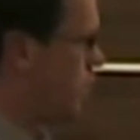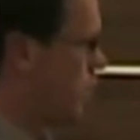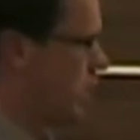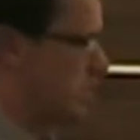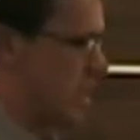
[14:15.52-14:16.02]

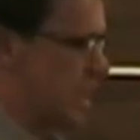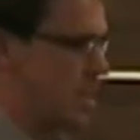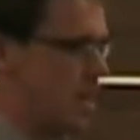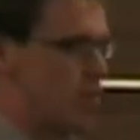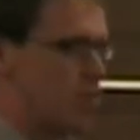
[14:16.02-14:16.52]
we actually
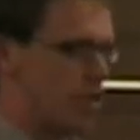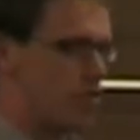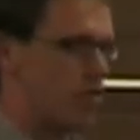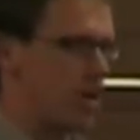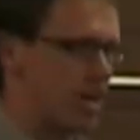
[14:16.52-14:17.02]
ended up with a
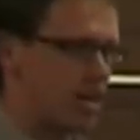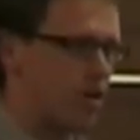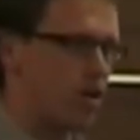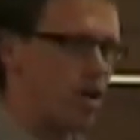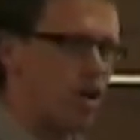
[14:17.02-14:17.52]
fairly
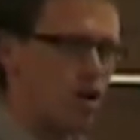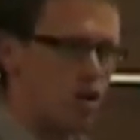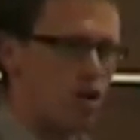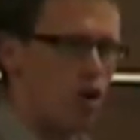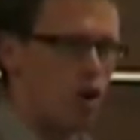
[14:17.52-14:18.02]

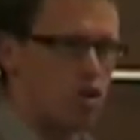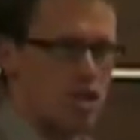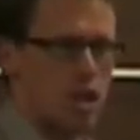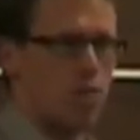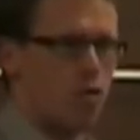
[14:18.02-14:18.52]
large
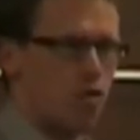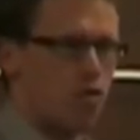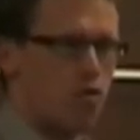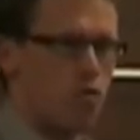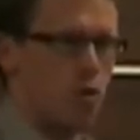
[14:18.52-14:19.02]
number
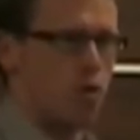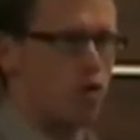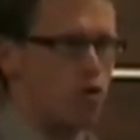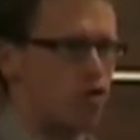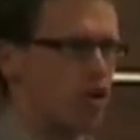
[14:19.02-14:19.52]
of what we
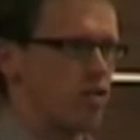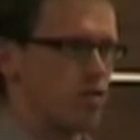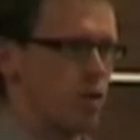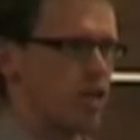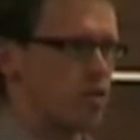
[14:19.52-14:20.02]
call
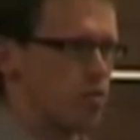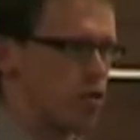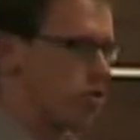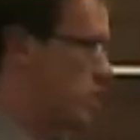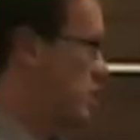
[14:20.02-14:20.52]
transformation
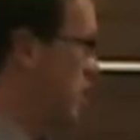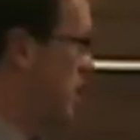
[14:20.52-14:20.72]
projects